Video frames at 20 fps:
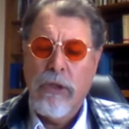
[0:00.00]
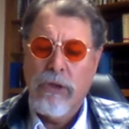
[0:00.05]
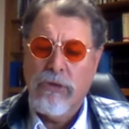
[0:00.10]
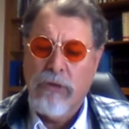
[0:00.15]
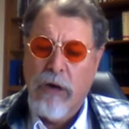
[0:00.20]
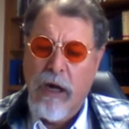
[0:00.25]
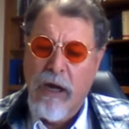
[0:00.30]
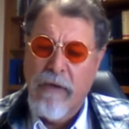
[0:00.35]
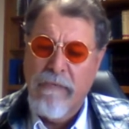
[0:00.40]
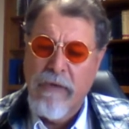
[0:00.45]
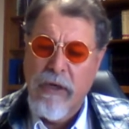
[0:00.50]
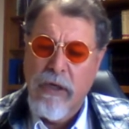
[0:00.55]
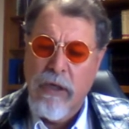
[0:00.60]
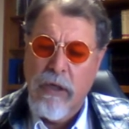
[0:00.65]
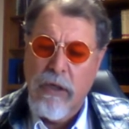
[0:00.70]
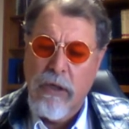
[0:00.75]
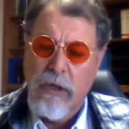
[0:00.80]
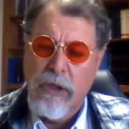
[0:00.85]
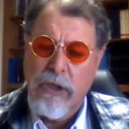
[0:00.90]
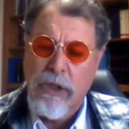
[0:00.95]
striving
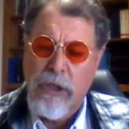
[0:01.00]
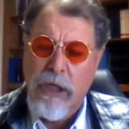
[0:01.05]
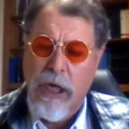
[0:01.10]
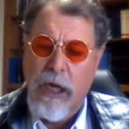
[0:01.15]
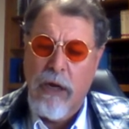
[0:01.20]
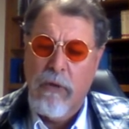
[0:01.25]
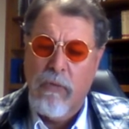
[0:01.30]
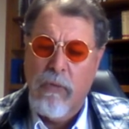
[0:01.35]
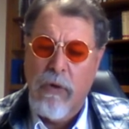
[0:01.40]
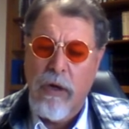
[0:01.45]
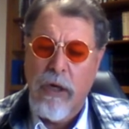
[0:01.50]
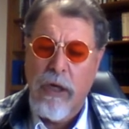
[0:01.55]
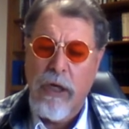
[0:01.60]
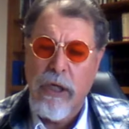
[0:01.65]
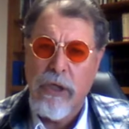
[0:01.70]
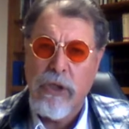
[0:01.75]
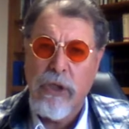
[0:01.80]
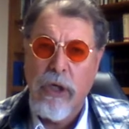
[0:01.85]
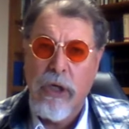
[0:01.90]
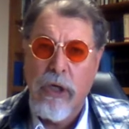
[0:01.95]
to understand what it
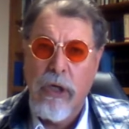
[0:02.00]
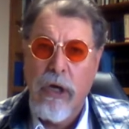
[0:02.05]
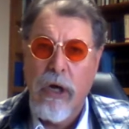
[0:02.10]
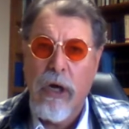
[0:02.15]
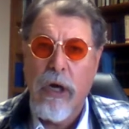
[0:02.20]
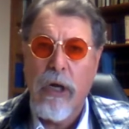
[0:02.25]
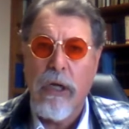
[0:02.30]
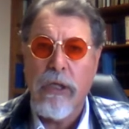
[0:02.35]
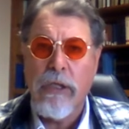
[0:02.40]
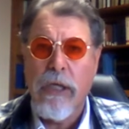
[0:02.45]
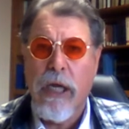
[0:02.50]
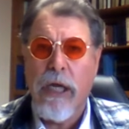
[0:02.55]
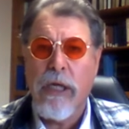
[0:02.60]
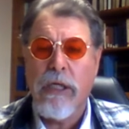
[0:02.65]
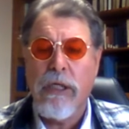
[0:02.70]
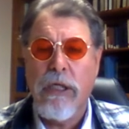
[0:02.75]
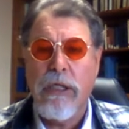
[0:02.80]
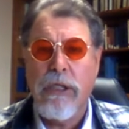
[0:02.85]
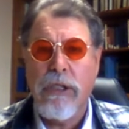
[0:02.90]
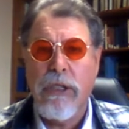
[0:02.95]
is that God has
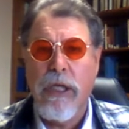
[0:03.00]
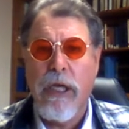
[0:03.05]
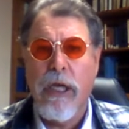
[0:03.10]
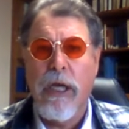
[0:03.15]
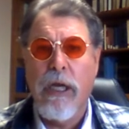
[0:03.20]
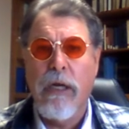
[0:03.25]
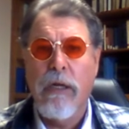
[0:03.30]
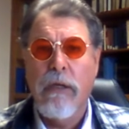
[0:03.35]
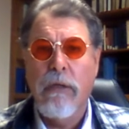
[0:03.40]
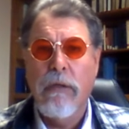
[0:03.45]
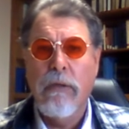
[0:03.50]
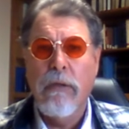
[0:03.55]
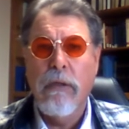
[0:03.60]
actually said.